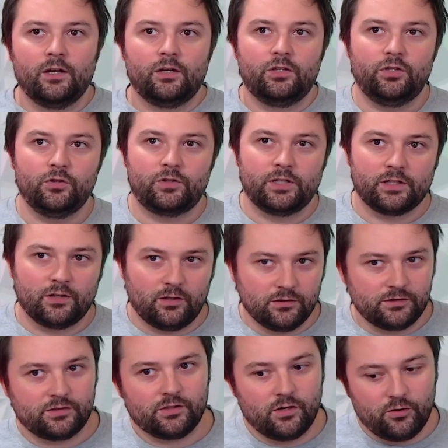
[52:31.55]
you can
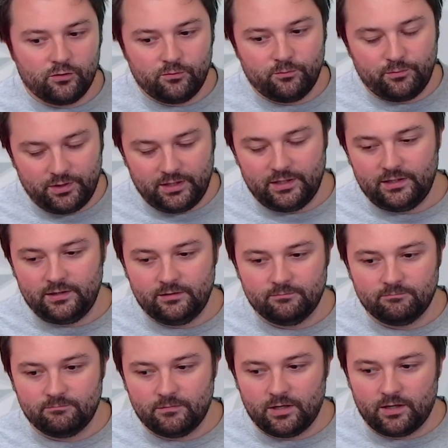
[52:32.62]
also be
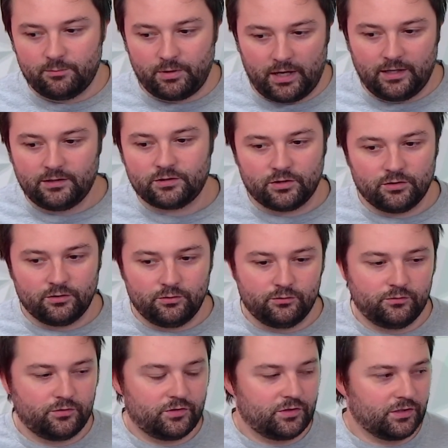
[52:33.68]
a painter
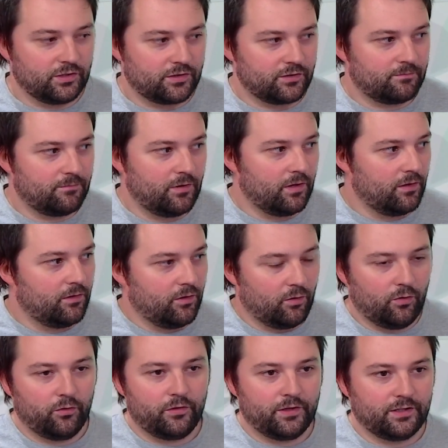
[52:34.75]
who's just, the
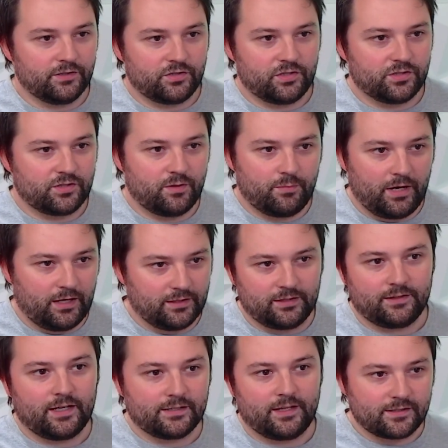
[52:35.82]
whole thing is just the
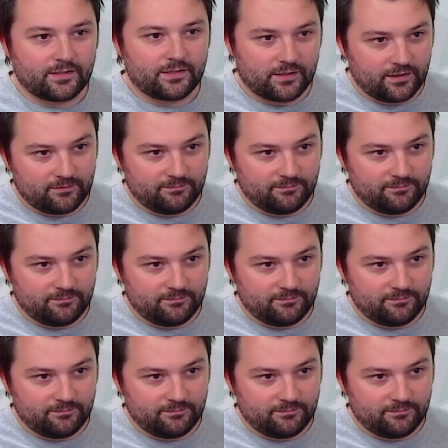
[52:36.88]
painting. That's it.